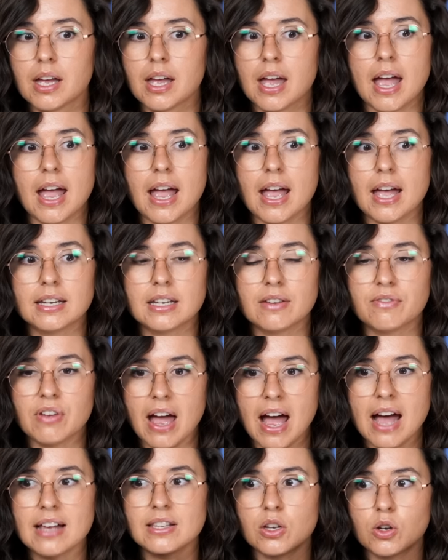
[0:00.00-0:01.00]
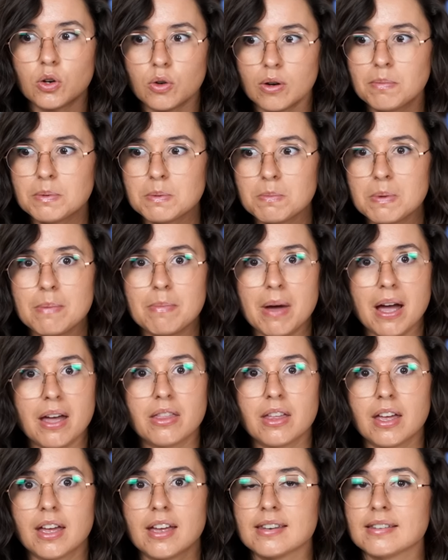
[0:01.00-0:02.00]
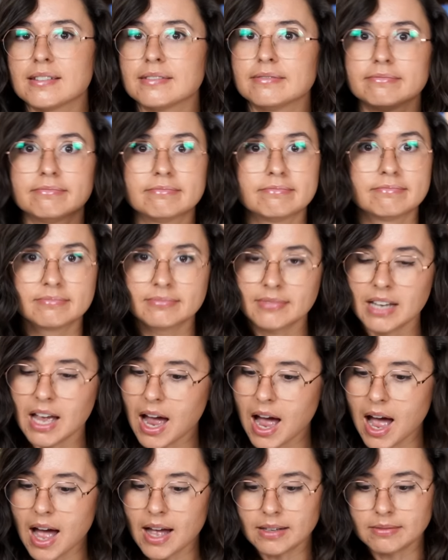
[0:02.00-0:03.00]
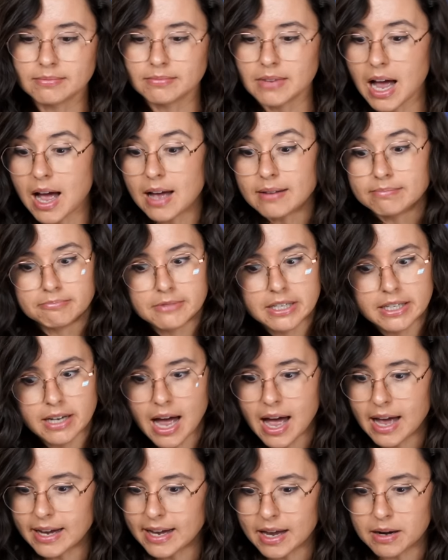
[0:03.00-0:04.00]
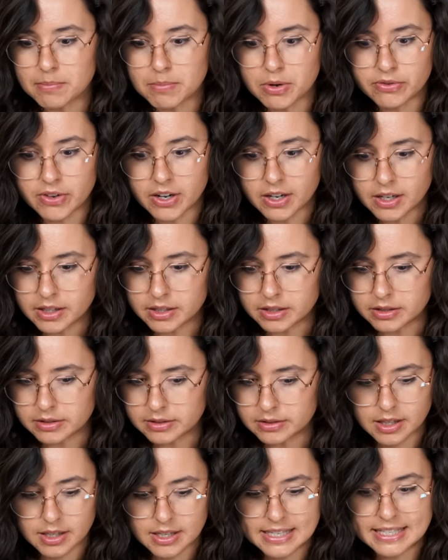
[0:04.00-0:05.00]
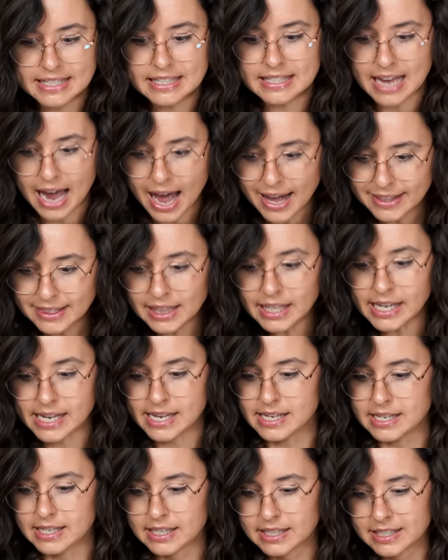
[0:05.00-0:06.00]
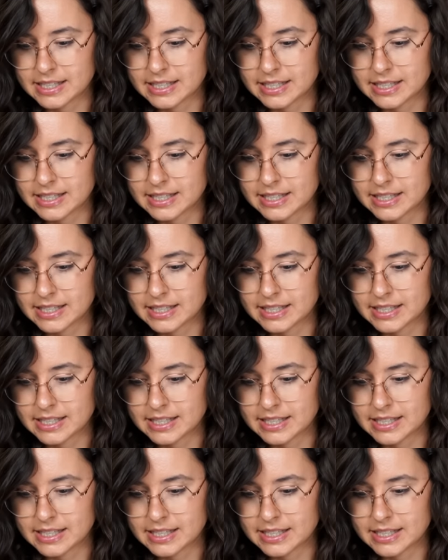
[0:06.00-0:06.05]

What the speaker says: and if it hasn't gripped me by then, I gotta move on, sadly.